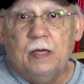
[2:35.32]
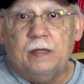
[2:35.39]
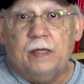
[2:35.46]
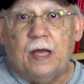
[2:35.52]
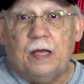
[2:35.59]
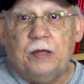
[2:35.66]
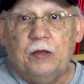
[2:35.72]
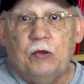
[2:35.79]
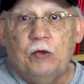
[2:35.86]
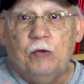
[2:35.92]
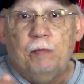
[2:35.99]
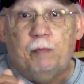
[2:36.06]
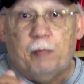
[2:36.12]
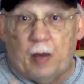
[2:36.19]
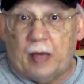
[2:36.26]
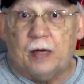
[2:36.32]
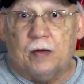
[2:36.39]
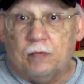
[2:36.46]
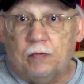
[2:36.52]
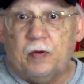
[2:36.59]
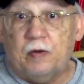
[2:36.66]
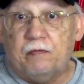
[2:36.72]
that you better
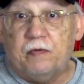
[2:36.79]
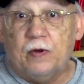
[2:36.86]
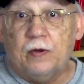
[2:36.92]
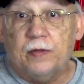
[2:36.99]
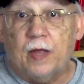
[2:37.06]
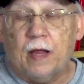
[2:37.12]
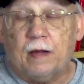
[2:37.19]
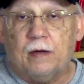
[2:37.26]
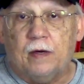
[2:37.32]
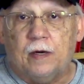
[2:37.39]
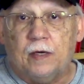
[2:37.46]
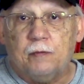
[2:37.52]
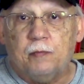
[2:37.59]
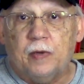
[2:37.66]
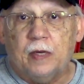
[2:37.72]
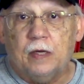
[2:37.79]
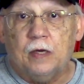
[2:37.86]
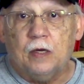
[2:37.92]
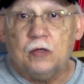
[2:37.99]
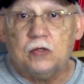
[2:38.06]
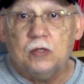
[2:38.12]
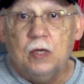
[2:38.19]
refill that card
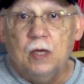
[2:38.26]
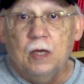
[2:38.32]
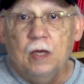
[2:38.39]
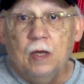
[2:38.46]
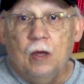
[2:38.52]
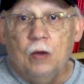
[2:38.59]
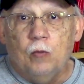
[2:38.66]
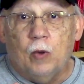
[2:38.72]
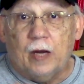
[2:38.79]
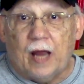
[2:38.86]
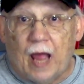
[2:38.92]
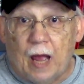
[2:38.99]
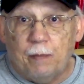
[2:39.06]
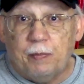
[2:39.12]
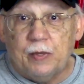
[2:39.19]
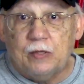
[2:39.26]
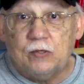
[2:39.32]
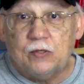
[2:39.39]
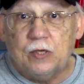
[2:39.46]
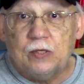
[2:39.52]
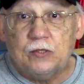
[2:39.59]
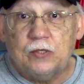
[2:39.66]
because what
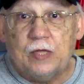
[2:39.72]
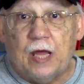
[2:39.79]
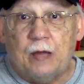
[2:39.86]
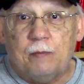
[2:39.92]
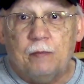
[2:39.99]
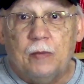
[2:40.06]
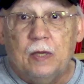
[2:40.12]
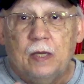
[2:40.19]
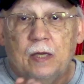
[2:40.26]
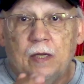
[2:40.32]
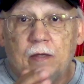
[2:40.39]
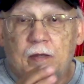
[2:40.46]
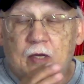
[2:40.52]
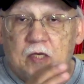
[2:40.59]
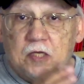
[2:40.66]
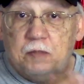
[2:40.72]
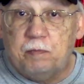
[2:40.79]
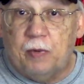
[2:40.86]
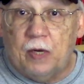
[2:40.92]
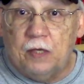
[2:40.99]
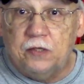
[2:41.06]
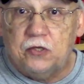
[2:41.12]
happens is that the
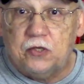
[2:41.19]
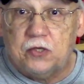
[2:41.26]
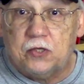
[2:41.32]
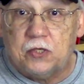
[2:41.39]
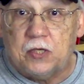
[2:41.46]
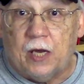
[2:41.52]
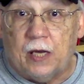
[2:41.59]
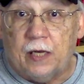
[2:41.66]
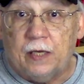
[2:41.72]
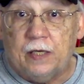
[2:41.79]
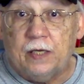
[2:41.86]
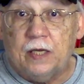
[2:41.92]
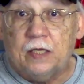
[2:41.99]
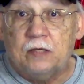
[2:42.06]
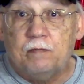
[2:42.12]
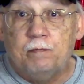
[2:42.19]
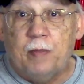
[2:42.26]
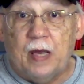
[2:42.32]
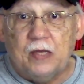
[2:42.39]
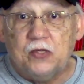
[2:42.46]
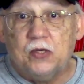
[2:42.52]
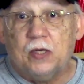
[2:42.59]
sponge side is
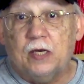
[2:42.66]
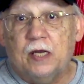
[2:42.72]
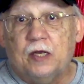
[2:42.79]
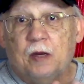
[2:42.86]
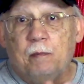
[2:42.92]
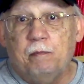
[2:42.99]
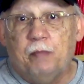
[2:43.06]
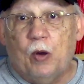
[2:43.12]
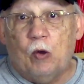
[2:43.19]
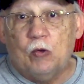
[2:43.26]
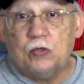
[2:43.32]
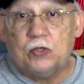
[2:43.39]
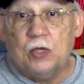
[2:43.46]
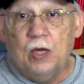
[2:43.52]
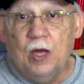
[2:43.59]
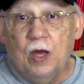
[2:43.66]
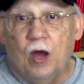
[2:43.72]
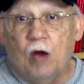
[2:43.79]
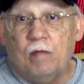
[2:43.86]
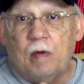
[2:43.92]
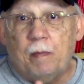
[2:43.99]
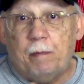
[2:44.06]
basically composed
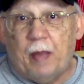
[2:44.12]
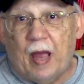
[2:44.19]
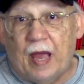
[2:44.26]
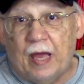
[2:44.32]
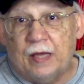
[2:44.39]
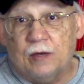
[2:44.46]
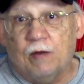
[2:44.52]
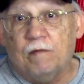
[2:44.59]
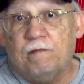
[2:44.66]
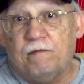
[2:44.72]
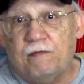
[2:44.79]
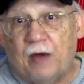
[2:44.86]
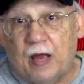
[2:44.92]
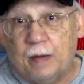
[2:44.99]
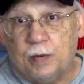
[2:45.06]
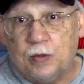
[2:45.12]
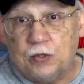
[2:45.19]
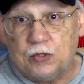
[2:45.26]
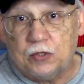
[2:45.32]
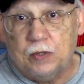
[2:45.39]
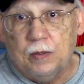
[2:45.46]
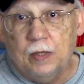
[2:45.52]
of a pad of
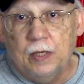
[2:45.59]
fibers.